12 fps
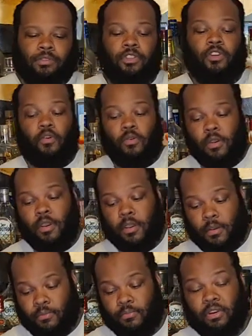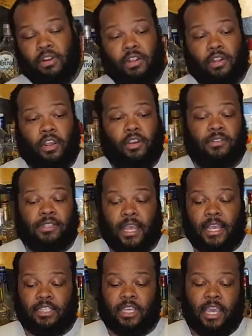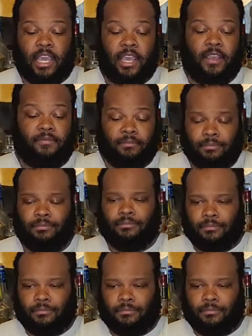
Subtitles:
So pretty long size can.